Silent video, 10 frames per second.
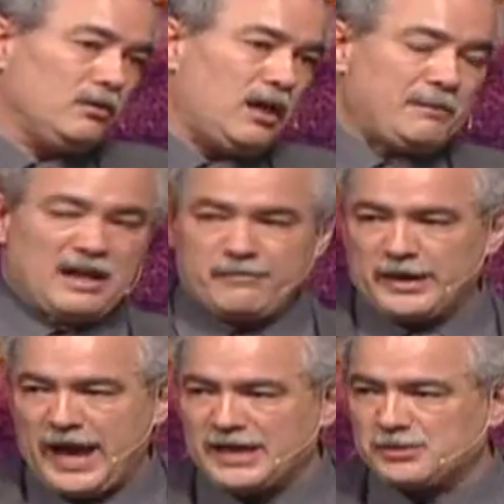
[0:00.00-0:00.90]
I mean,
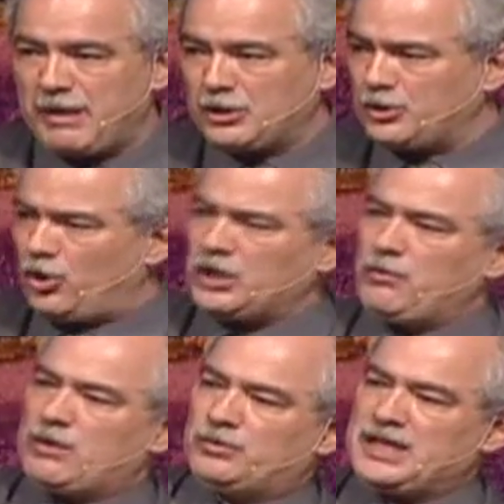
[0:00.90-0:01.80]
everybody asks me, are you the only
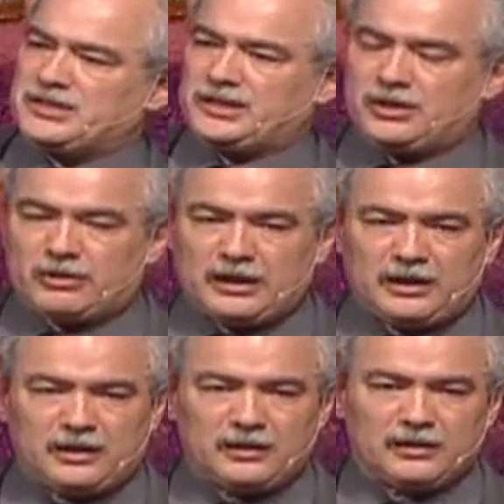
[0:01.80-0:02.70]
one with that
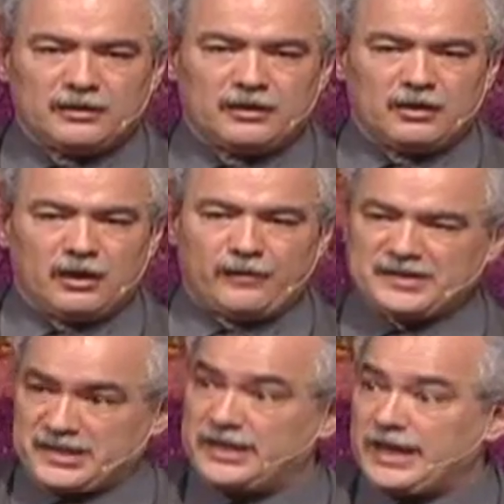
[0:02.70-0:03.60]
theory? If I
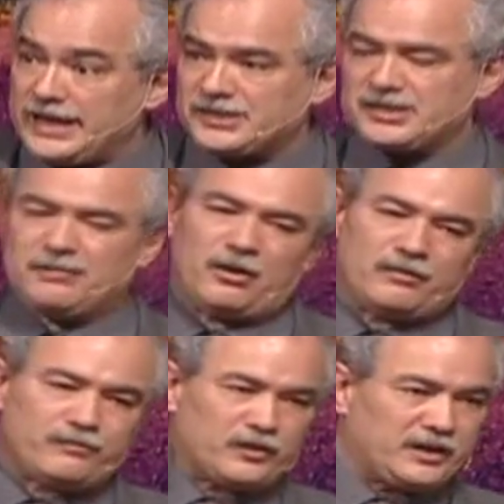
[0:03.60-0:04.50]
say yes, then oh,
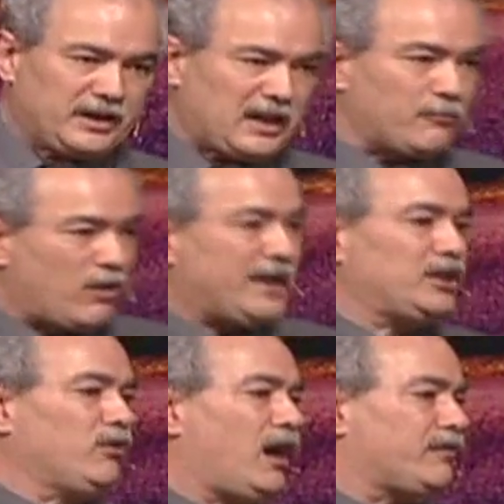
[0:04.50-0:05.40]
forget it, I'm writing
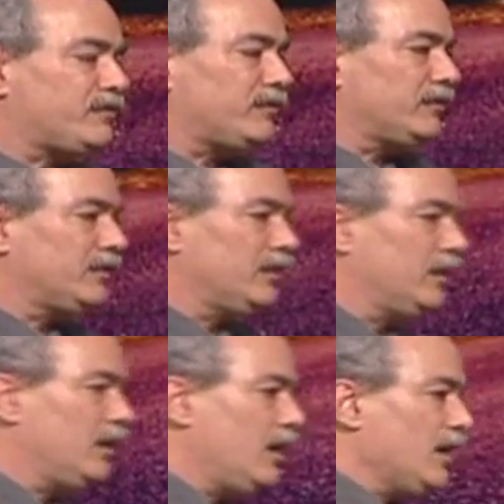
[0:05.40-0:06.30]
you off.
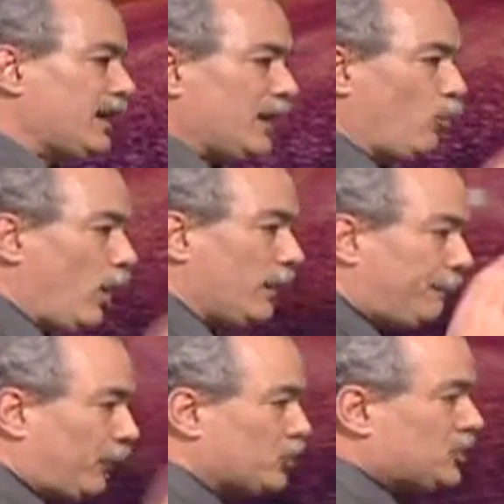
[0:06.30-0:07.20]
Can one
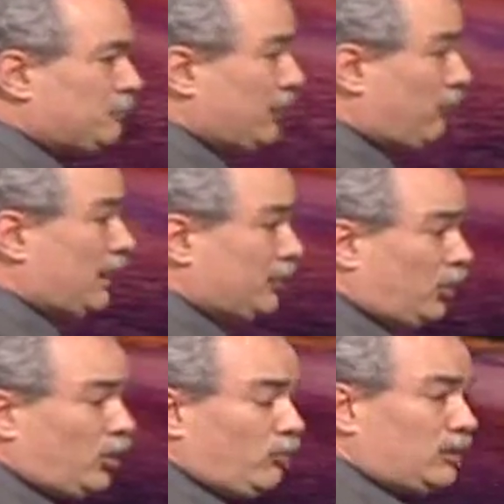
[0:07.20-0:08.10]
person be right and the
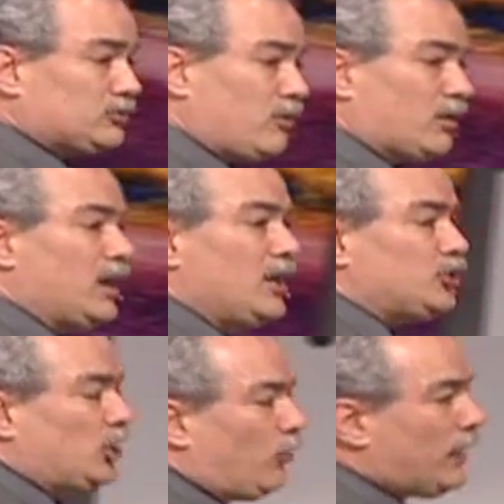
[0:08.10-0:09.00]
whole world wrong?
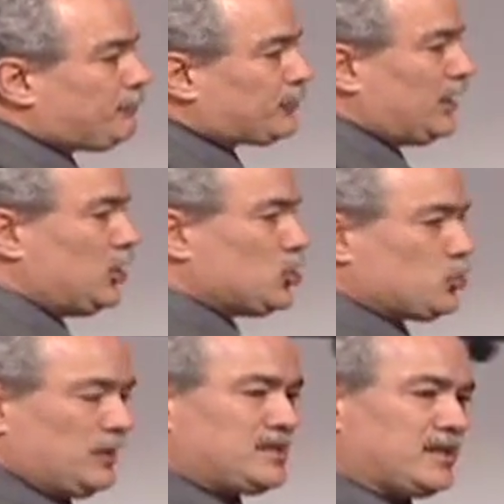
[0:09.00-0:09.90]
Do you know what? It
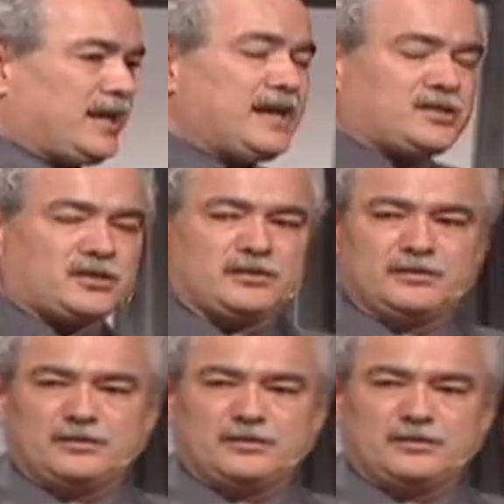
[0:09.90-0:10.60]
usually is the case.